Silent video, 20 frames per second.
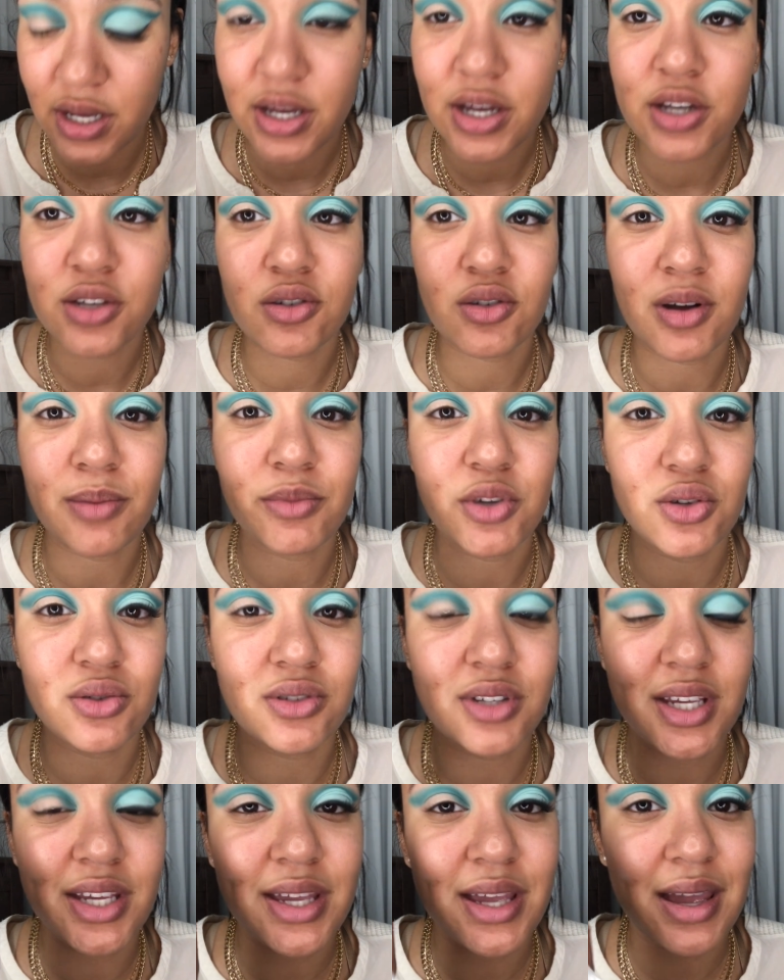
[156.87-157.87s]
So I'm
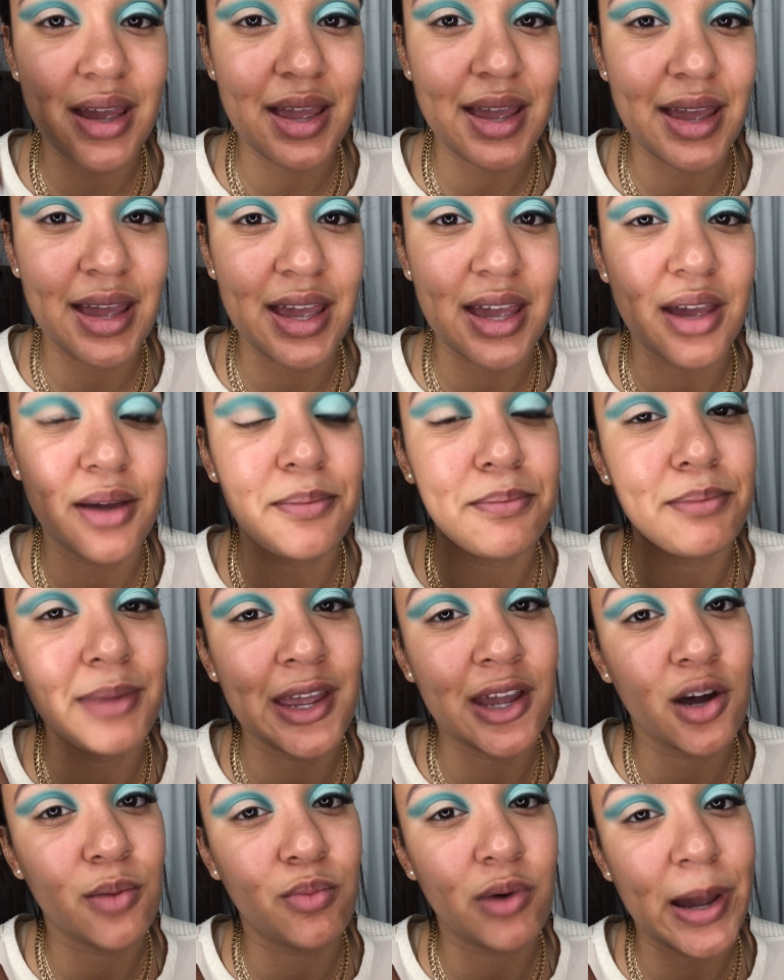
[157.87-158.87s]
using a
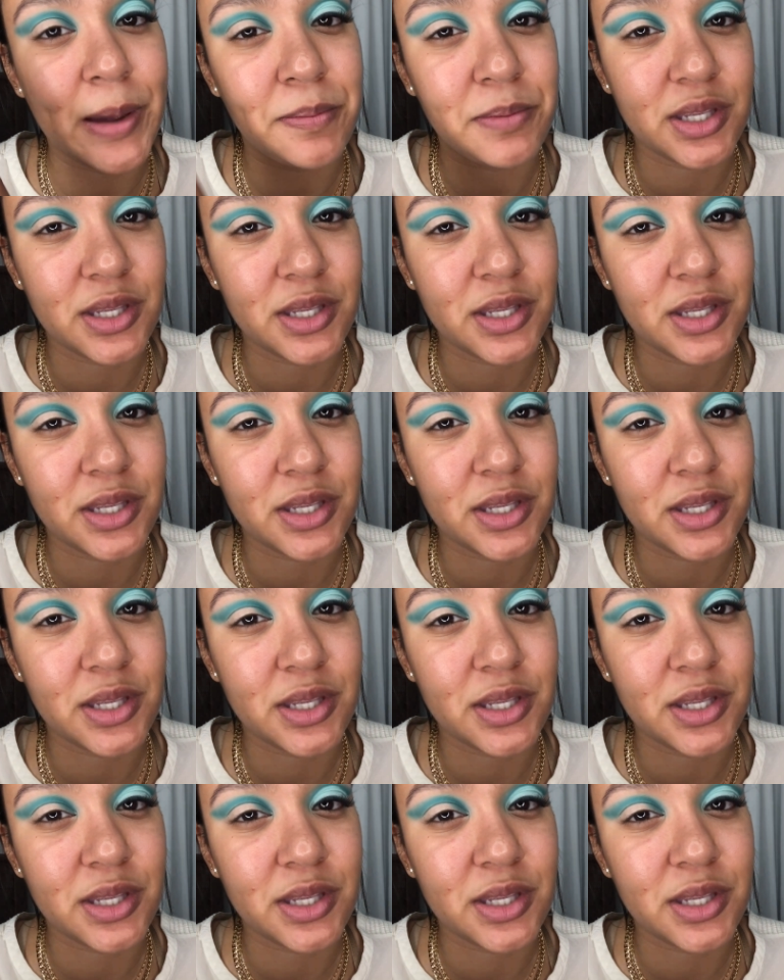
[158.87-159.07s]
makeup wipe.